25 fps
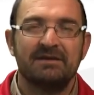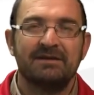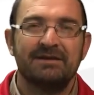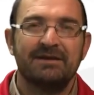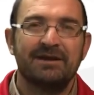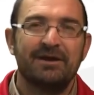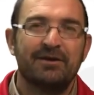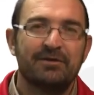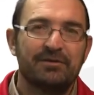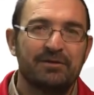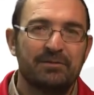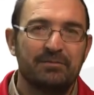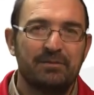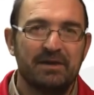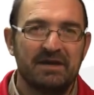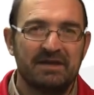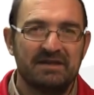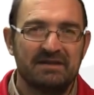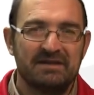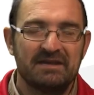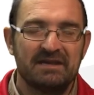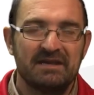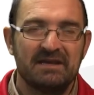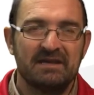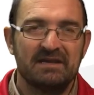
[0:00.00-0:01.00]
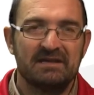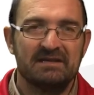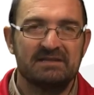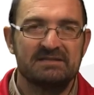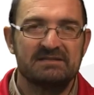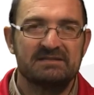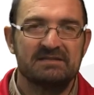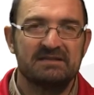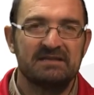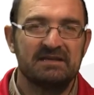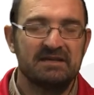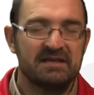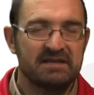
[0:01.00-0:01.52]
Now the big thing
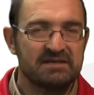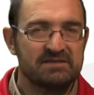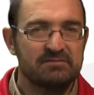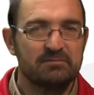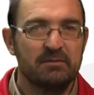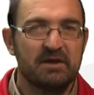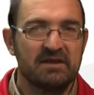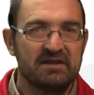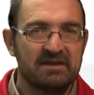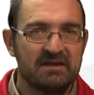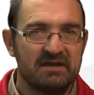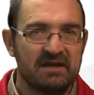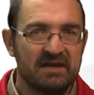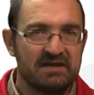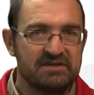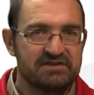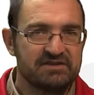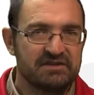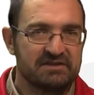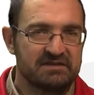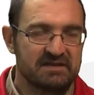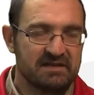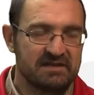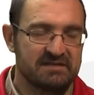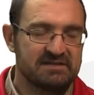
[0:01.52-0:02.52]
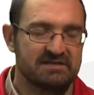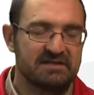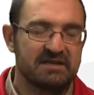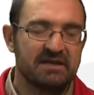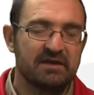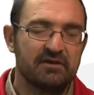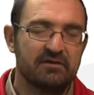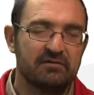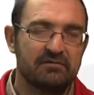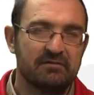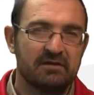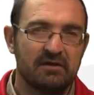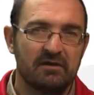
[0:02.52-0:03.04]
is, yes, Mother Nature takes
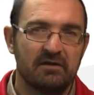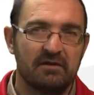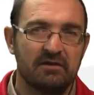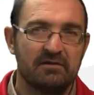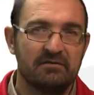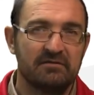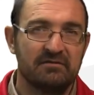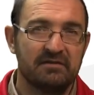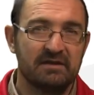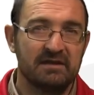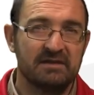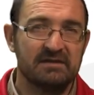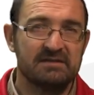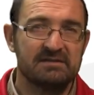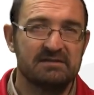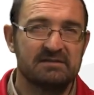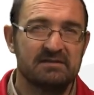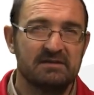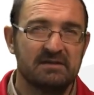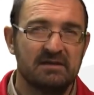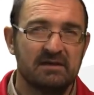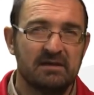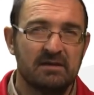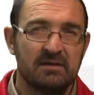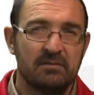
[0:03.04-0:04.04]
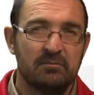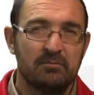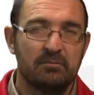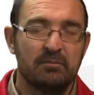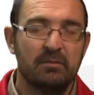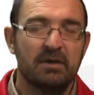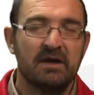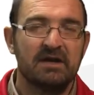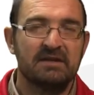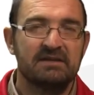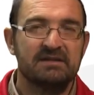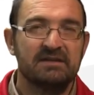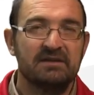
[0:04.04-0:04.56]
care of a lot of things,
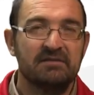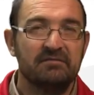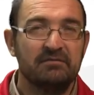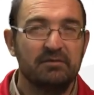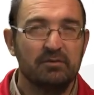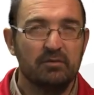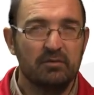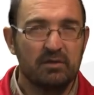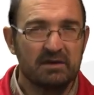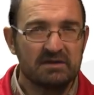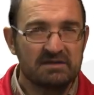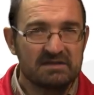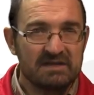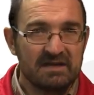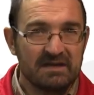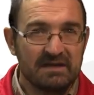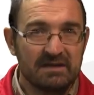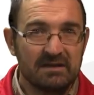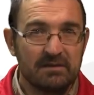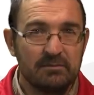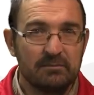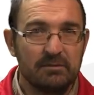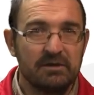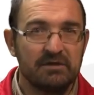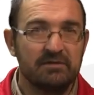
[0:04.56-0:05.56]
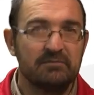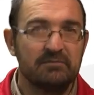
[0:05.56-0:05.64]
but if you want a little bit